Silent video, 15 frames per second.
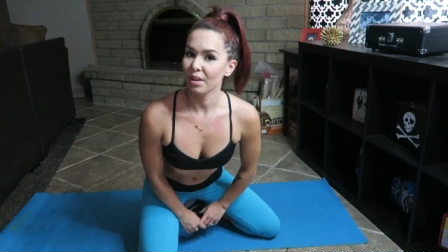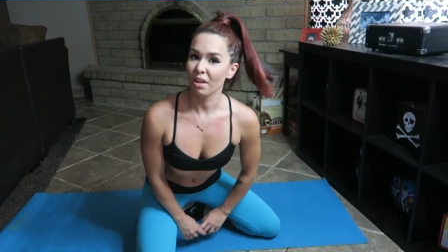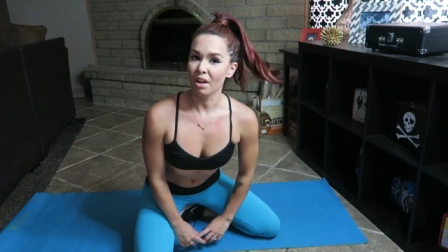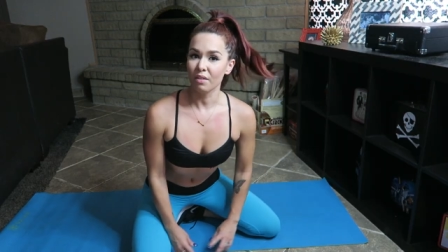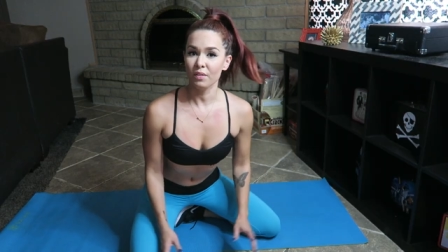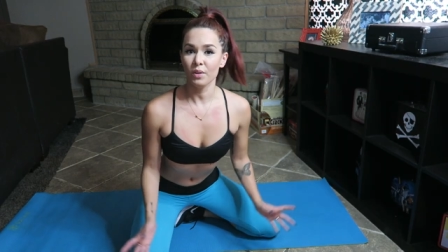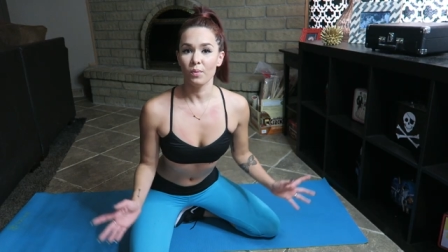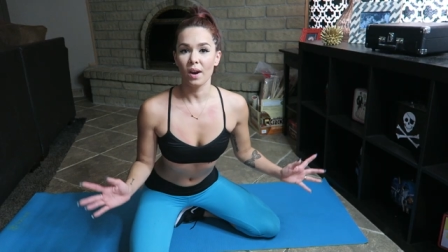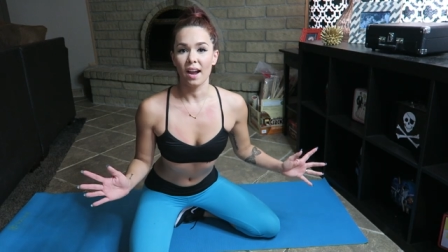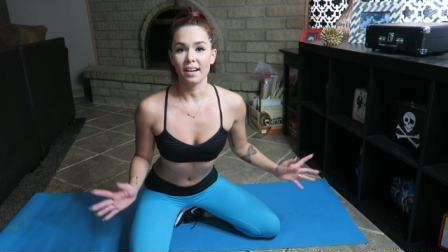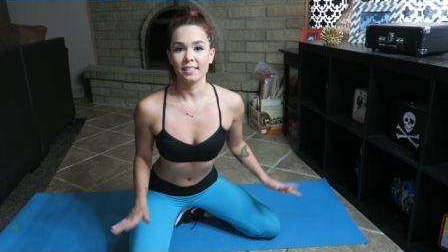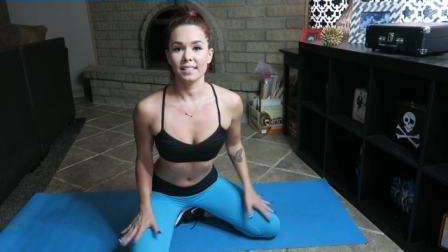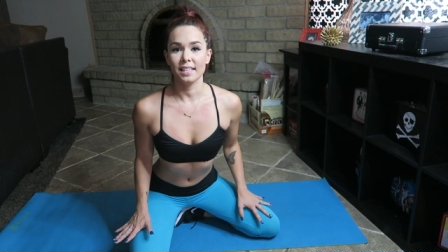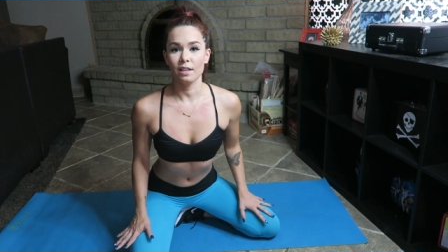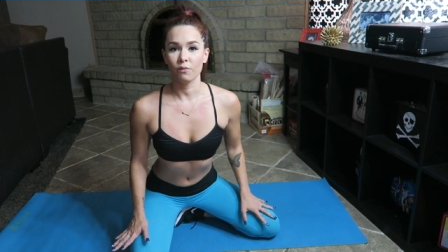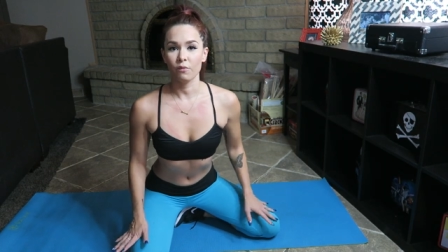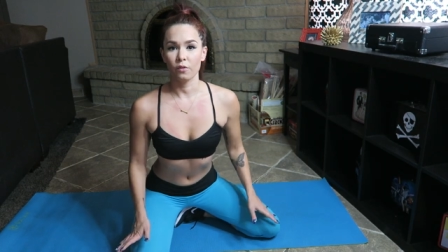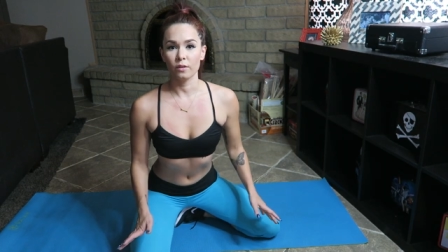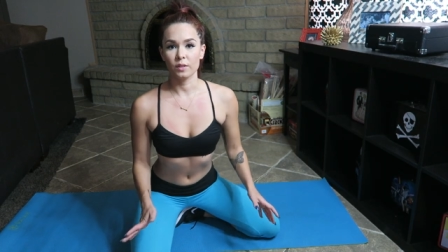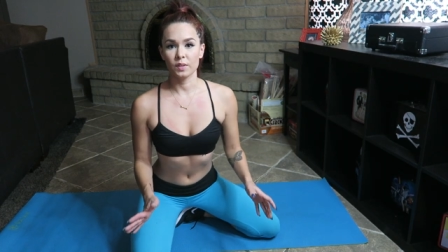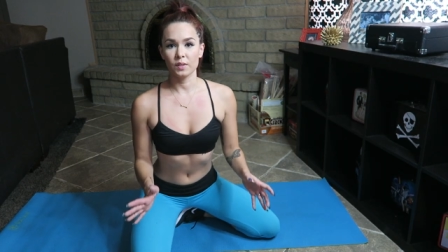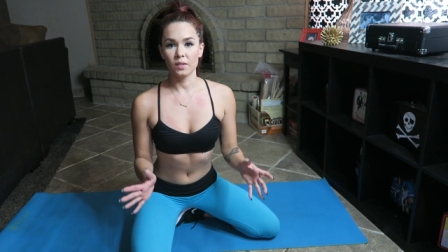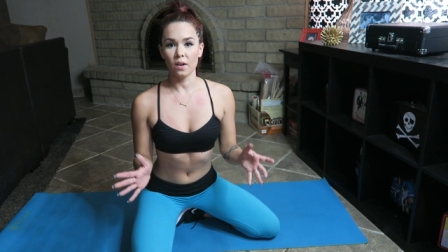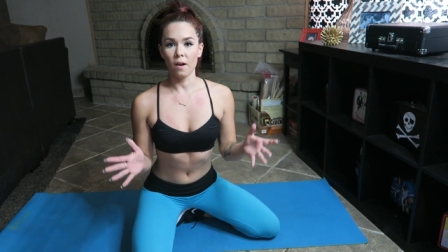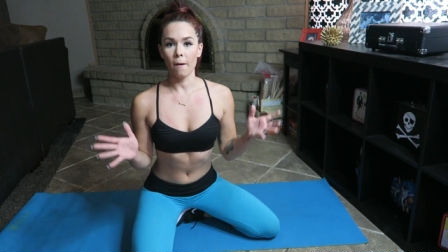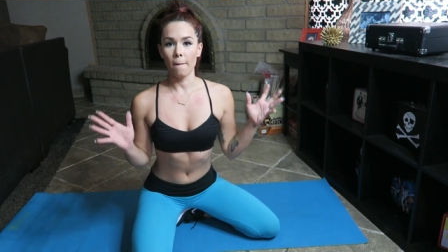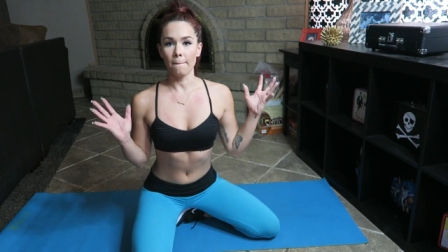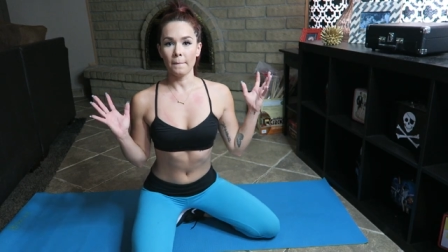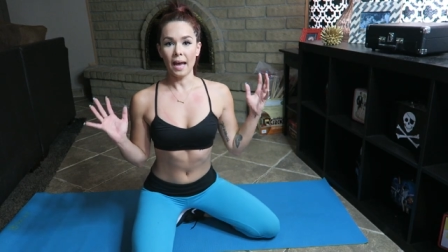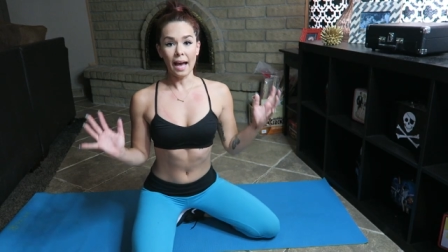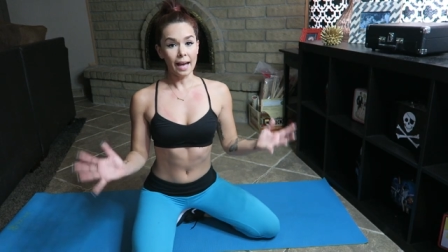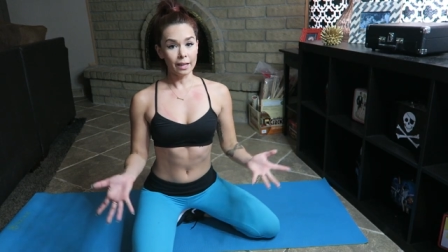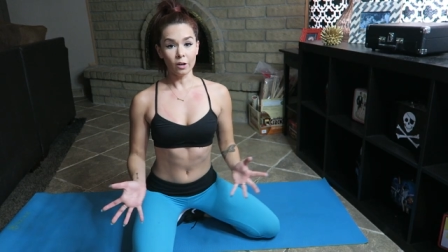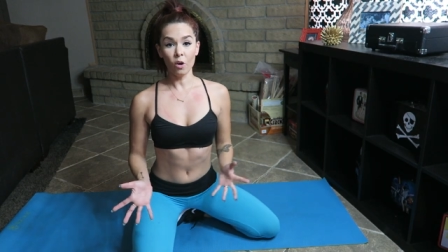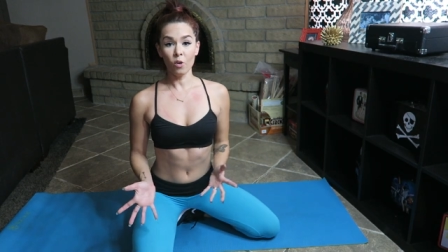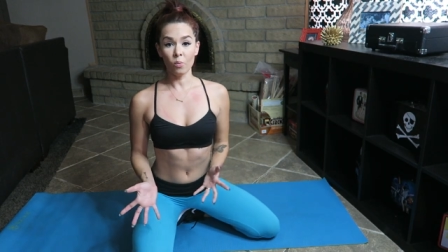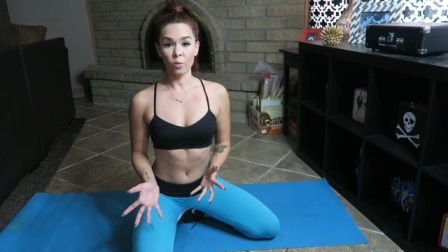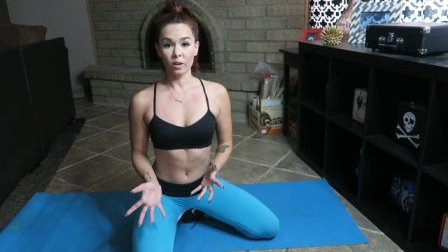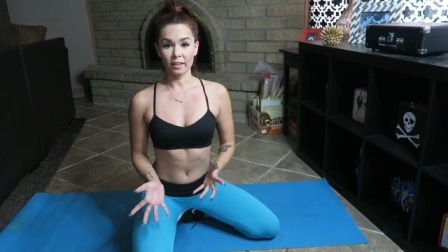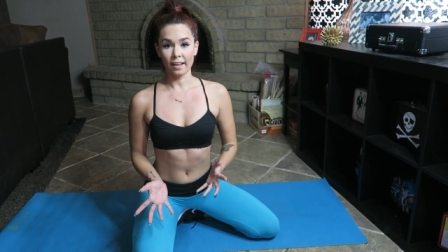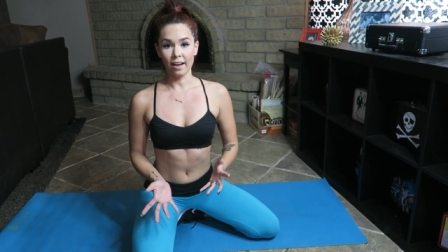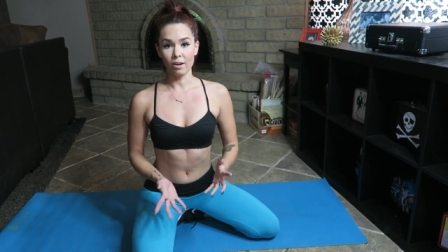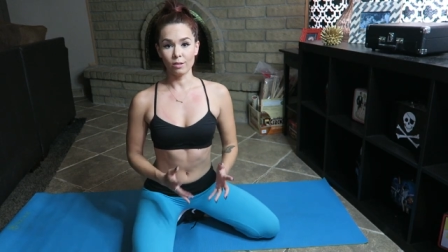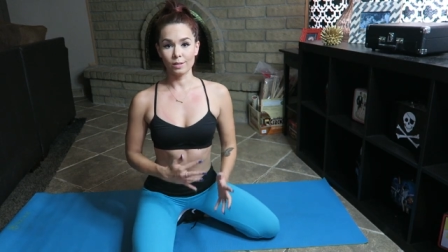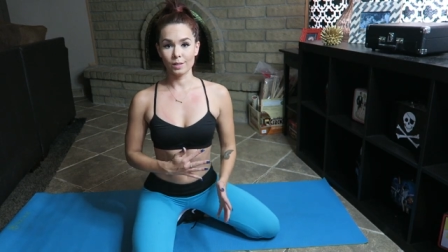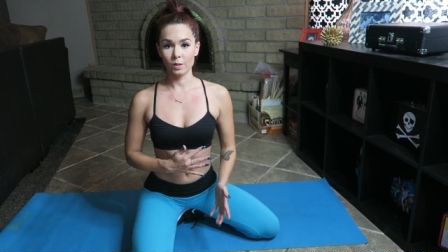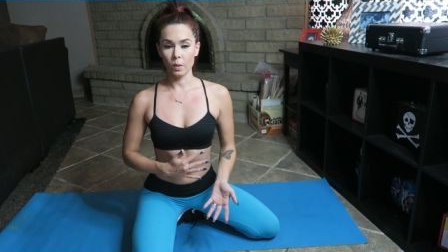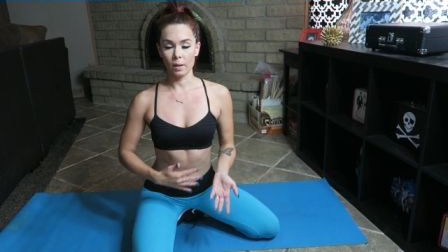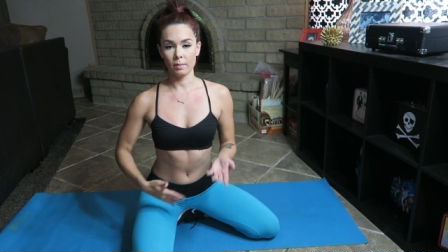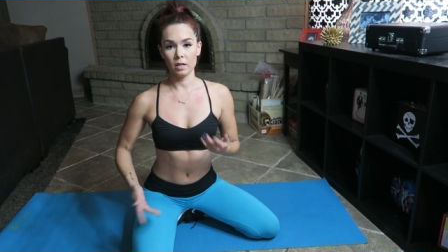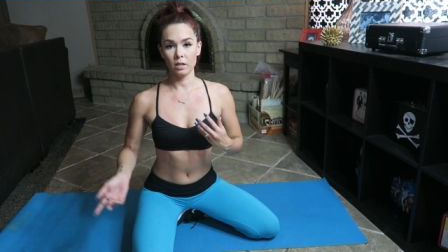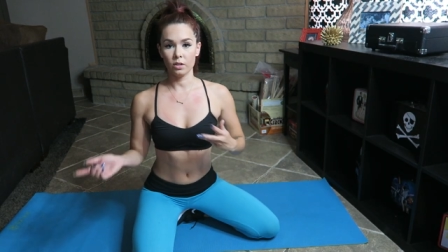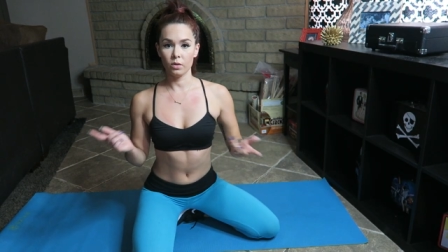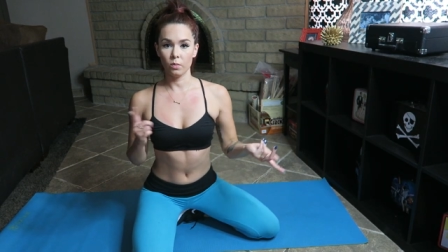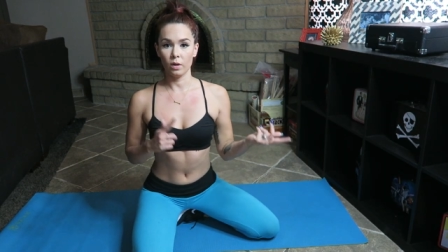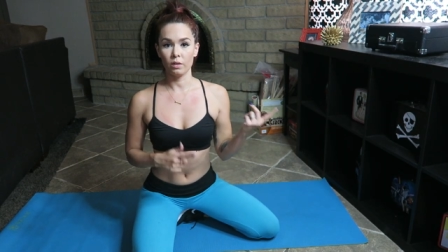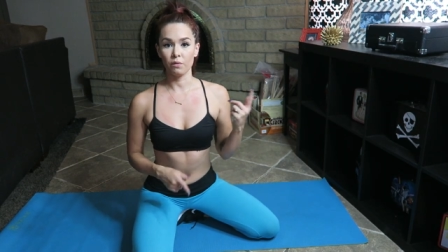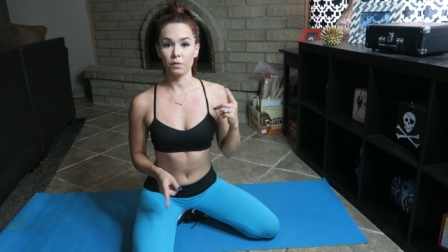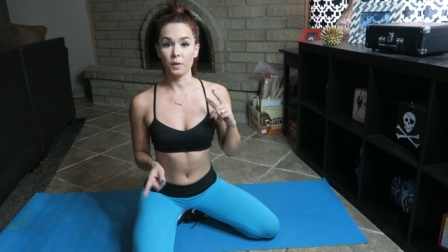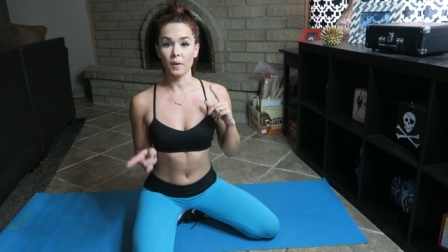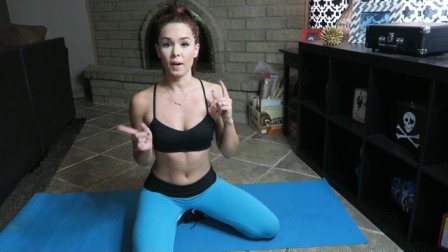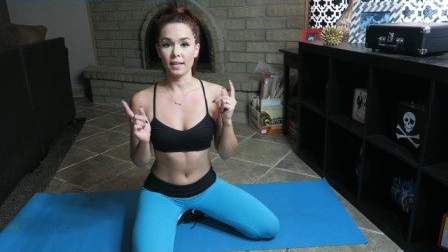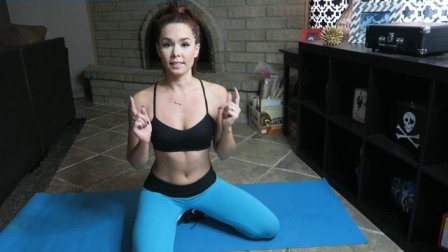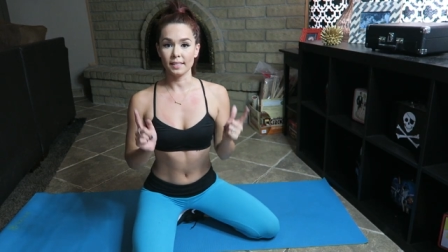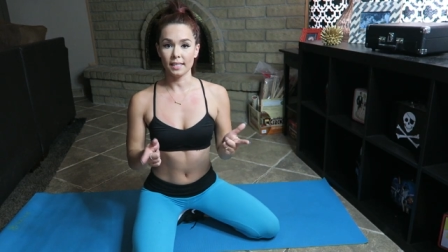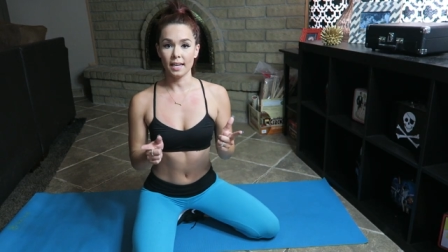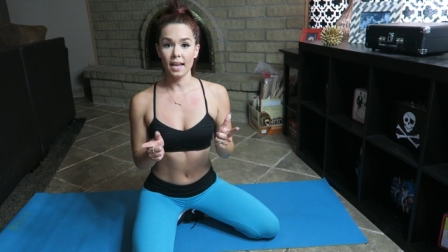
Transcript: A lot of you were asking for some at-home workouts, so I'm gonna do one for you guys